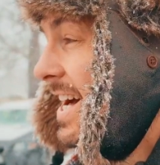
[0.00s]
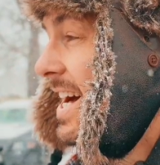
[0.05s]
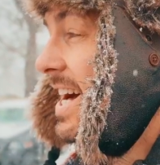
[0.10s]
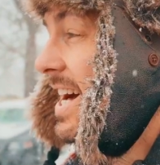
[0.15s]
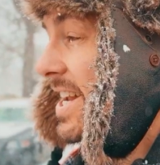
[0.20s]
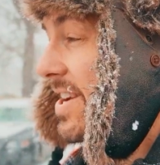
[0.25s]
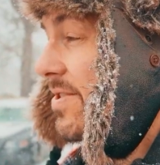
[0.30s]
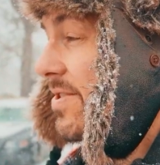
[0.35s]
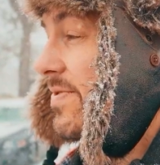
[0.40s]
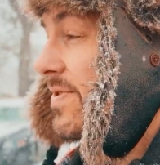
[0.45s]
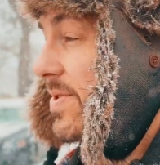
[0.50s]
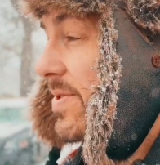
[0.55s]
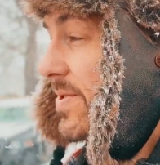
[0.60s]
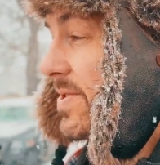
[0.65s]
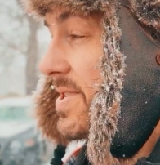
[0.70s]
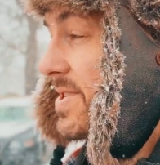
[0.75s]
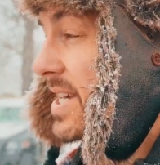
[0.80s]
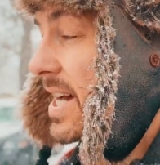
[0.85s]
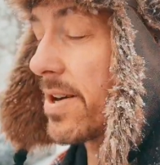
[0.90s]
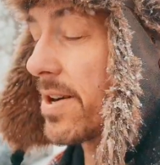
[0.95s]
And of
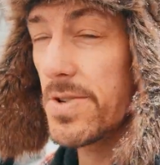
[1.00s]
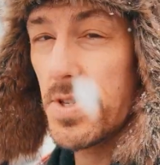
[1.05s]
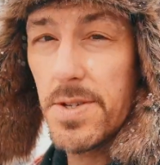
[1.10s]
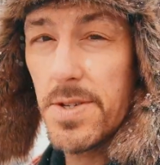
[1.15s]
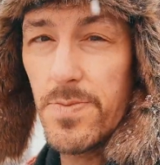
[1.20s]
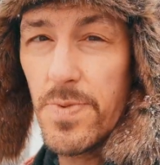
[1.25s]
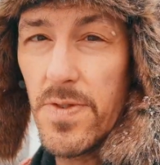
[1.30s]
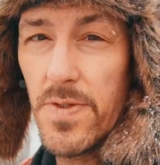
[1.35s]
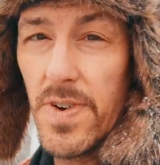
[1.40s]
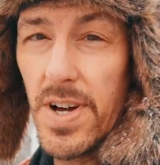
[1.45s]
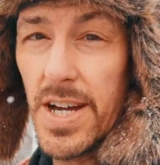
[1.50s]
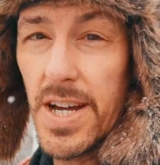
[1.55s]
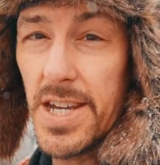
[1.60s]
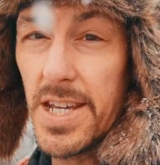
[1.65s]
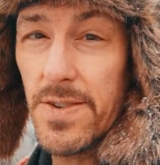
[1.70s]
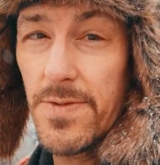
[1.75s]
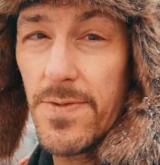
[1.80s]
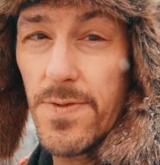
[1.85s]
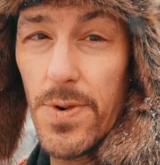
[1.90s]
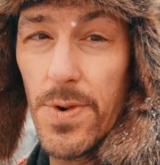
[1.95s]
course, how is it
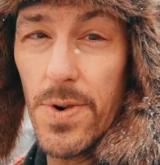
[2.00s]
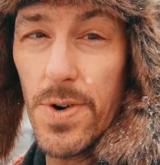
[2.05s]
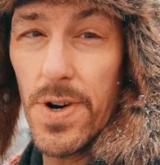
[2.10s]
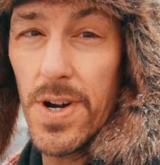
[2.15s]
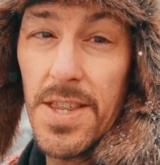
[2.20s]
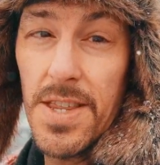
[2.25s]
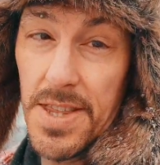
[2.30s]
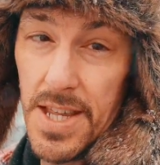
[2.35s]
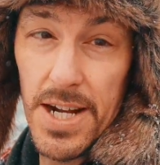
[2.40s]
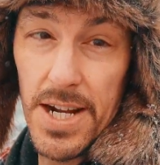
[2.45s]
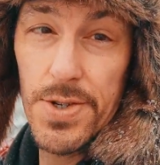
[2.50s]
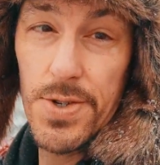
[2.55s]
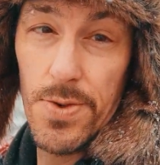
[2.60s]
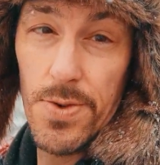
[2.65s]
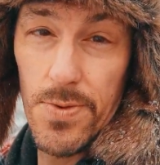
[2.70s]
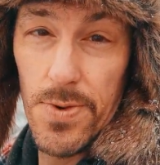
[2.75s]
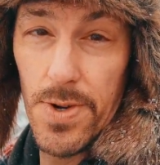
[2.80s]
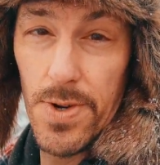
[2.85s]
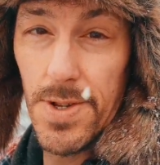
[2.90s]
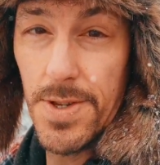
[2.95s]
providing for the natural
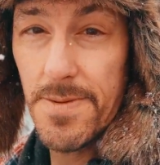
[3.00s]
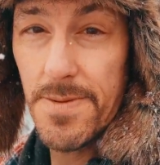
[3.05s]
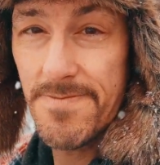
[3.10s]
world?